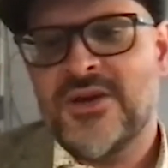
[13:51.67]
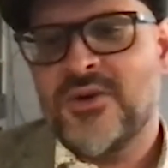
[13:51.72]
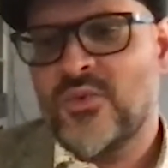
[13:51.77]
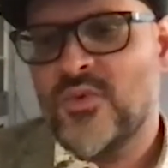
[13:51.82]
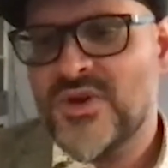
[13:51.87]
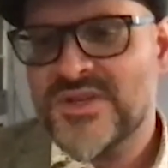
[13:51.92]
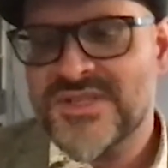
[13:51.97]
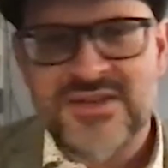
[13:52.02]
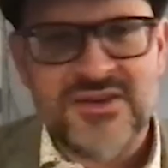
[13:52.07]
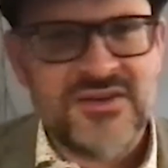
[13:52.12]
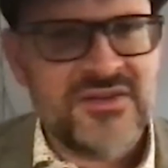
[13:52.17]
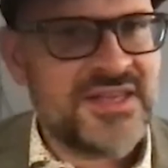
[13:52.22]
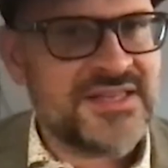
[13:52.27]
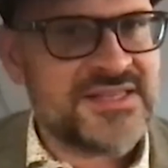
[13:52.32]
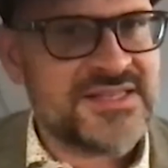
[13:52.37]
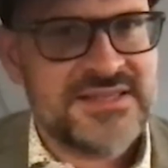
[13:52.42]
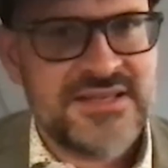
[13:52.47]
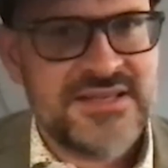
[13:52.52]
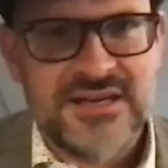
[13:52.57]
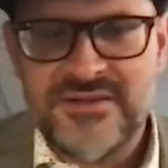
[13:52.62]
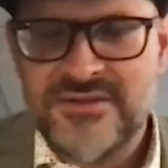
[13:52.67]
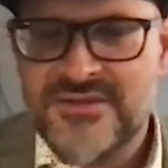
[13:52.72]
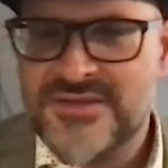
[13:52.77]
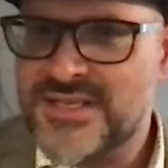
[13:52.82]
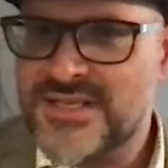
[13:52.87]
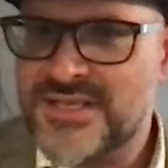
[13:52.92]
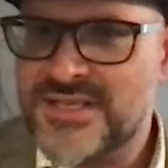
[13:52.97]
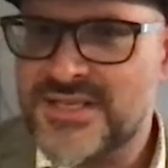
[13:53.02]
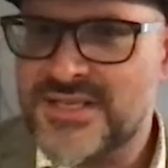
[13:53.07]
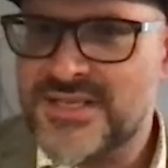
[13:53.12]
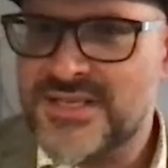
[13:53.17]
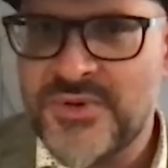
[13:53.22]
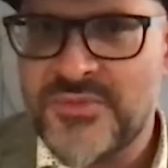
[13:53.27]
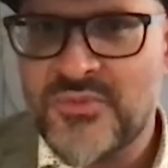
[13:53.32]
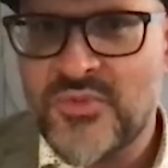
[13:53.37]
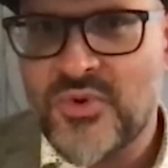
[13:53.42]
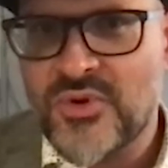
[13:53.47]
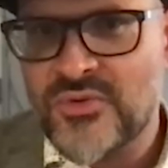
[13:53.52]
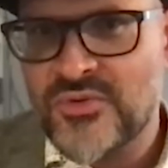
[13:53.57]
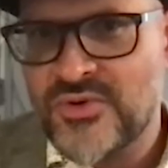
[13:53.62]
Once all that's done, there's a little
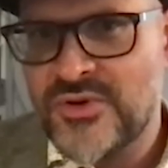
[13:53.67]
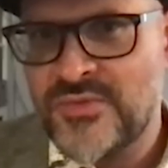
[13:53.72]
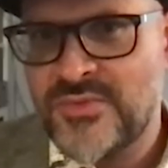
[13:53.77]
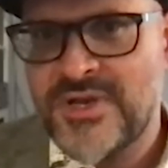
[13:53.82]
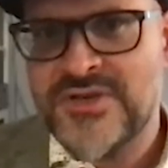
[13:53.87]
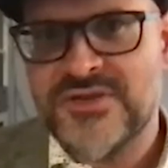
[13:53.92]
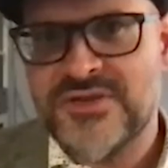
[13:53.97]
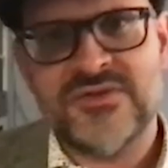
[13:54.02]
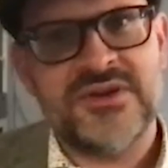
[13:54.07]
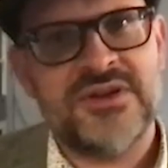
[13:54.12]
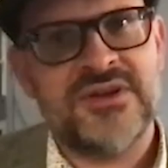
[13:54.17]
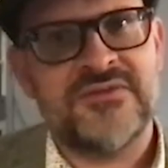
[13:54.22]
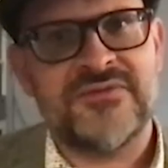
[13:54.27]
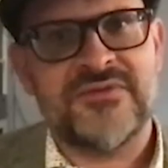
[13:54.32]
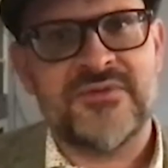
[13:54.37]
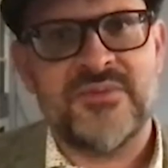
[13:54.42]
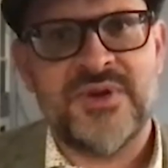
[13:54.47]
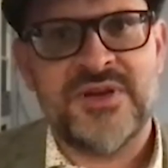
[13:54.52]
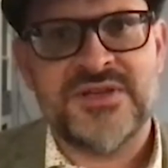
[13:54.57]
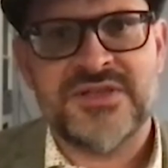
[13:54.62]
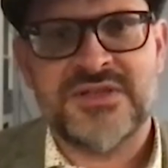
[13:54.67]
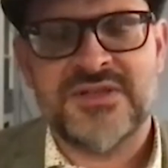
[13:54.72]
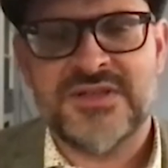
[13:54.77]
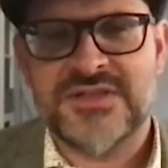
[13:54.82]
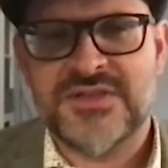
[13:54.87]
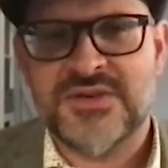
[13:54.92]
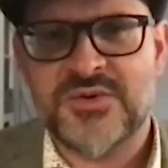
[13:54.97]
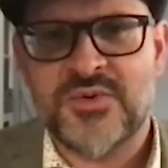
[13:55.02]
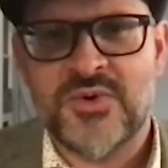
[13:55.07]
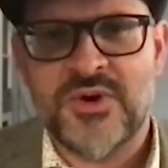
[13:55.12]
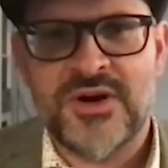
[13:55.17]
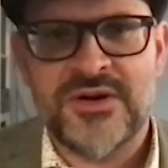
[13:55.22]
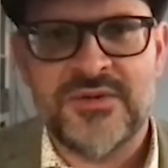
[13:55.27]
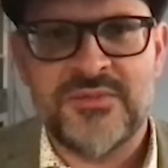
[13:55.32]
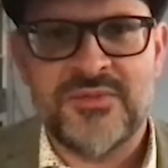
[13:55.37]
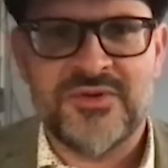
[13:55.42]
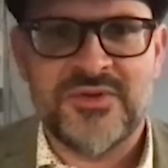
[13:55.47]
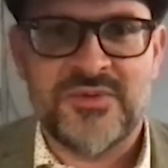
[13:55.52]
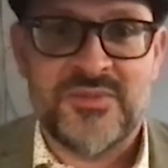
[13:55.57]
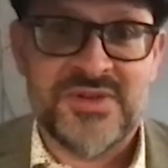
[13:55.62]
bit more rudimentary information that's required
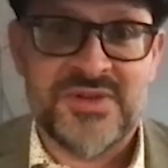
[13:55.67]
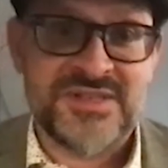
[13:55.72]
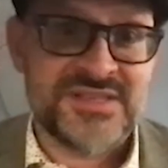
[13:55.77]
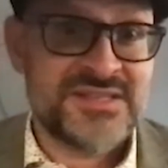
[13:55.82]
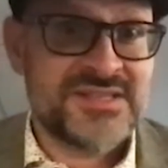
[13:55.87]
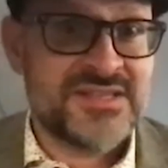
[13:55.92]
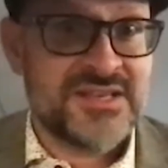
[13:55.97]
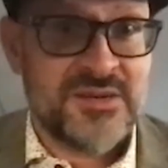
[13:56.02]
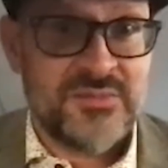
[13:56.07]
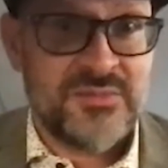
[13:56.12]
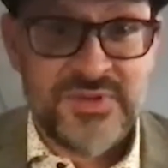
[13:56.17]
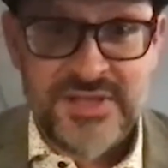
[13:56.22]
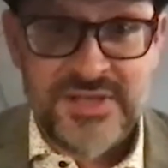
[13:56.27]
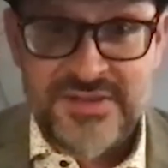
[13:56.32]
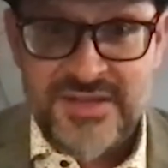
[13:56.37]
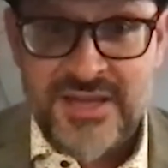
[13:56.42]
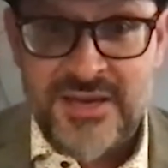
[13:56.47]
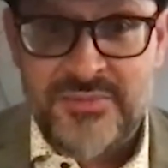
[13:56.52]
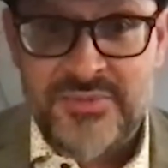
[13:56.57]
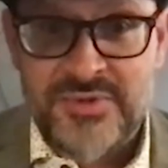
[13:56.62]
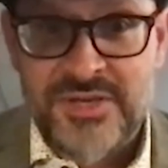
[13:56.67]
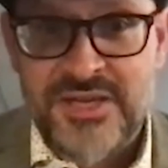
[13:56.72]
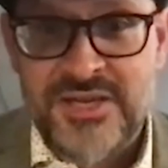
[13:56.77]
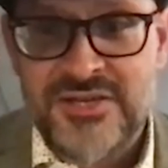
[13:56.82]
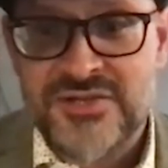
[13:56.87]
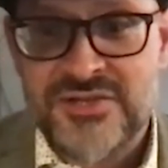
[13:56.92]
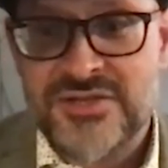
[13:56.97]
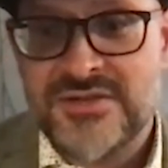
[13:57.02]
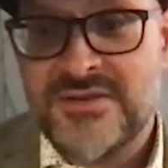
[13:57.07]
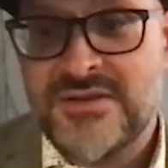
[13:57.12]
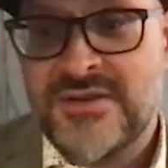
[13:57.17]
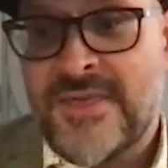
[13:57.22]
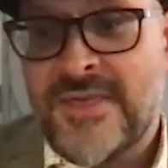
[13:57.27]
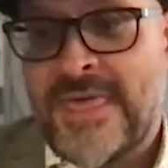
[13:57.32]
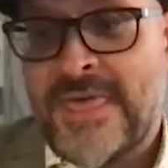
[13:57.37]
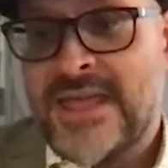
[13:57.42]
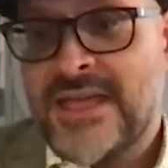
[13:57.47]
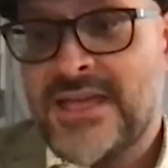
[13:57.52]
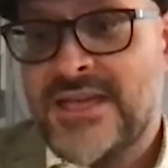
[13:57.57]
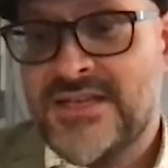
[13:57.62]
about the business to complete the application.
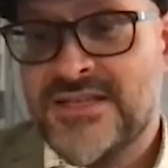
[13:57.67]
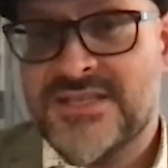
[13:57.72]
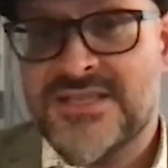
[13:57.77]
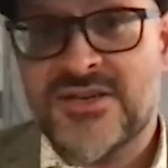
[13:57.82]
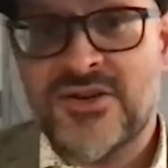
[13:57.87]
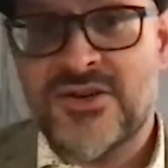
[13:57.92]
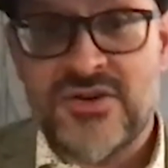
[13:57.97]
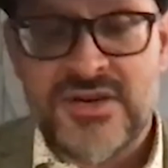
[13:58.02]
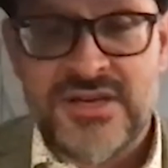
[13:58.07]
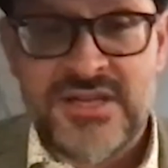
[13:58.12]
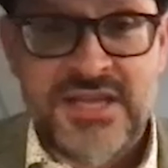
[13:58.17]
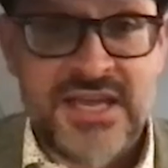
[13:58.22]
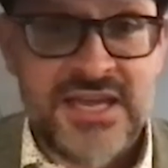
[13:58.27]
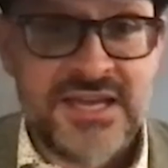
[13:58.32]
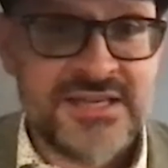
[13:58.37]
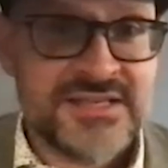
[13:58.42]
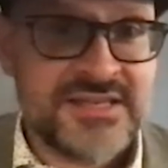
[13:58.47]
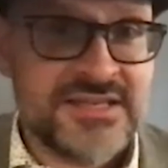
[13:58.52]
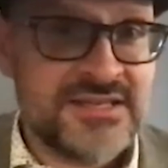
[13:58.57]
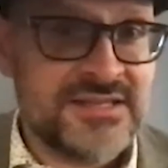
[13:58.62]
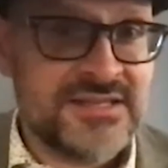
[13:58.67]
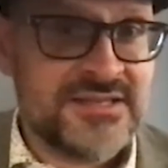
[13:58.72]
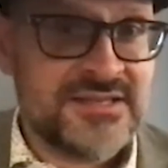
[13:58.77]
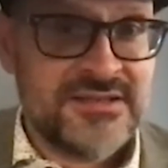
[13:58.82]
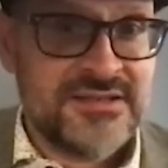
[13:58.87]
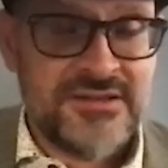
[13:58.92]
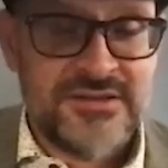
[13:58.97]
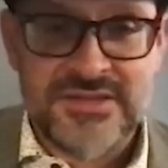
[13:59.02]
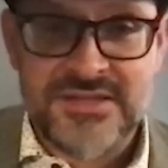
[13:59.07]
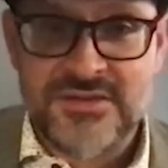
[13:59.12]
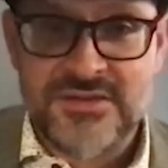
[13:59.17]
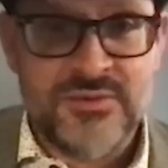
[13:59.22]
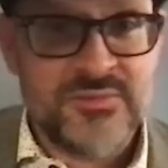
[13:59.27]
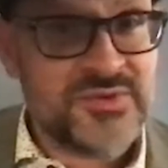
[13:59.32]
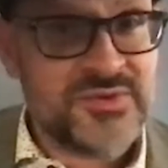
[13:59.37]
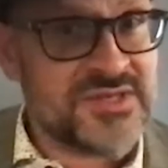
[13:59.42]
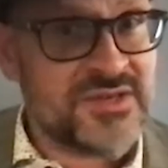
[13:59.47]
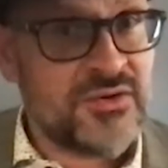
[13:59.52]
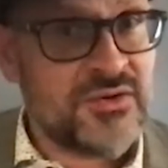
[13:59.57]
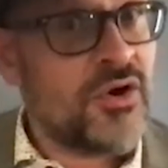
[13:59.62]
In certain cases, it's
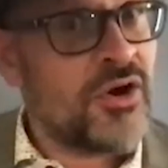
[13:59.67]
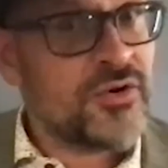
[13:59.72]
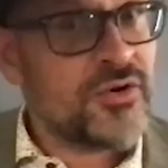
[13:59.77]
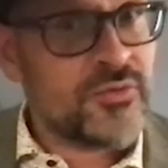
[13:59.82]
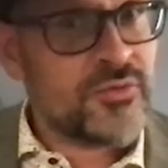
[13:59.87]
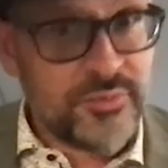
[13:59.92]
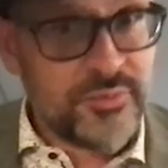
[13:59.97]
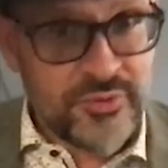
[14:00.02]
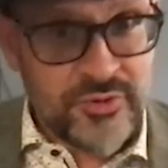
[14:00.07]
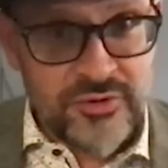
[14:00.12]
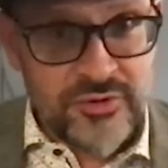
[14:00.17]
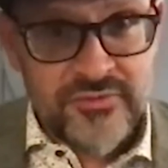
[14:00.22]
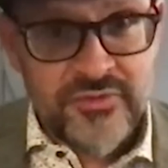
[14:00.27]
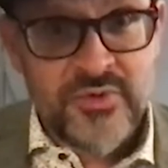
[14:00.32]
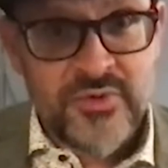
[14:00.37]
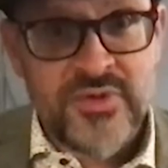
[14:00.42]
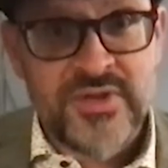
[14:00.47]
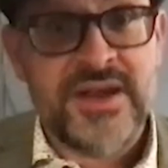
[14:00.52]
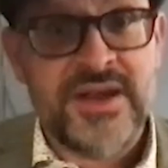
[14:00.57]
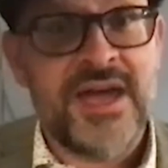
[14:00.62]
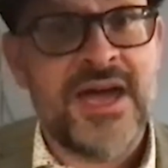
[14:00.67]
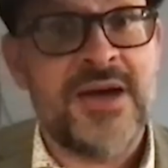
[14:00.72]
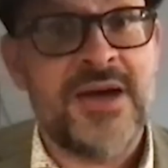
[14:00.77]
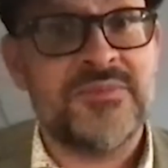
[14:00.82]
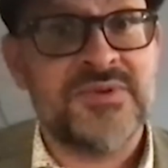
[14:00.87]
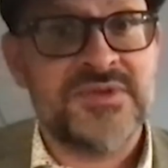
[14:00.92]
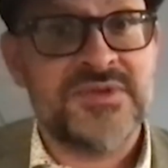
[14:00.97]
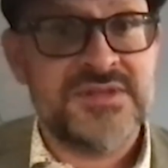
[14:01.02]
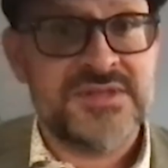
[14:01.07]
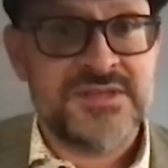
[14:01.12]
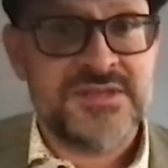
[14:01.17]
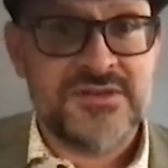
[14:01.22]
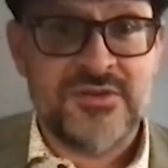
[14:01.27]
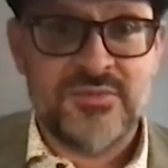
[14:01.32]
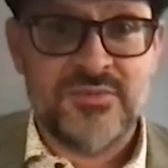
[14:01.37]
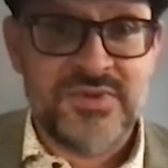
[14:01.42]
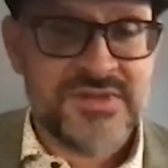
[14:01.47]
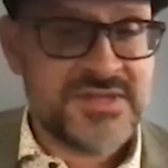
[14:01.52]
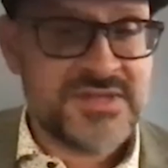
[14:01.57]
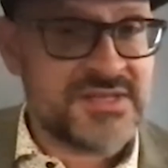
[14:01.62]
almost an auto approval that happens.
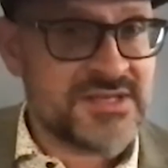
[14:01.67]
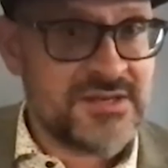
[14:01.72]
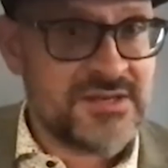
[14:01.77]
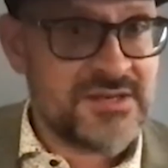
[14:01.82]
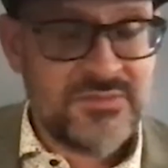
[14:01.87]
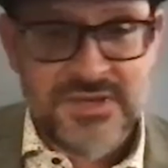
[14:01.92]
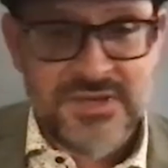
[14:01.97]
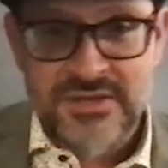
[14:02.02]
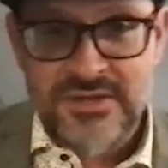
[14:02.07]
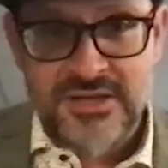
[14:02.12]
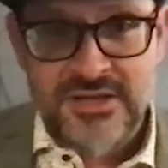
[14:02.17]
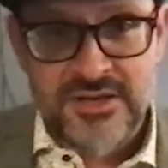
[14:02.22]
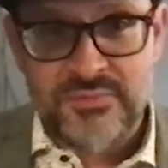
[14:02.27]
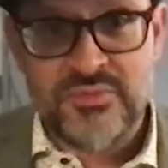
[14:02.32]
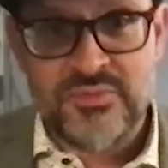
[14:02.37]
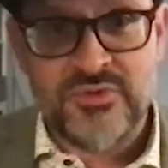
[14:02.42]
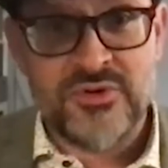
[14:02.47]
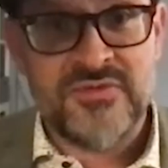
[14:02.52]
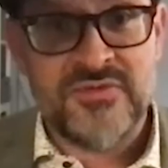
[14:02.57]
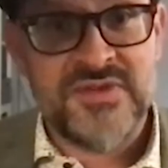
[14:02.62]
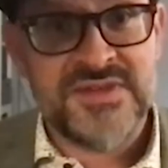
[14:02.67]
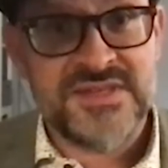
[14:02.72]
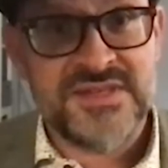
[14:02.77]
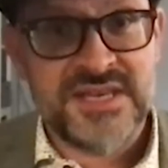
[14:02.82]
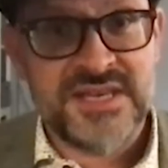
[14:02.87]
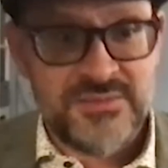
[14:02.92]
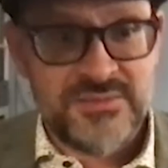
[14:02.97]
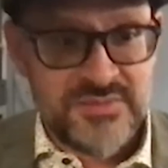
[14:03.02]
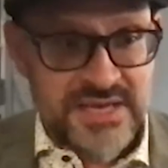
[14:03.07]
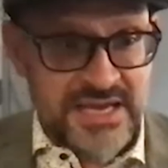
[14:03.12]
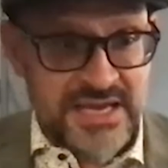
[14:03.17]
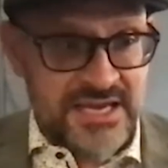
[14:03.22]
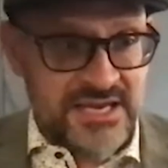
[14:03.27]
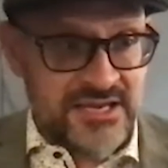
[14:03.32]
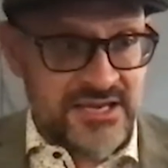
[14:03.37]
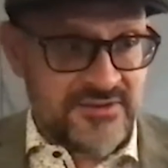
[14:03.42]
Your business can be approved the same day.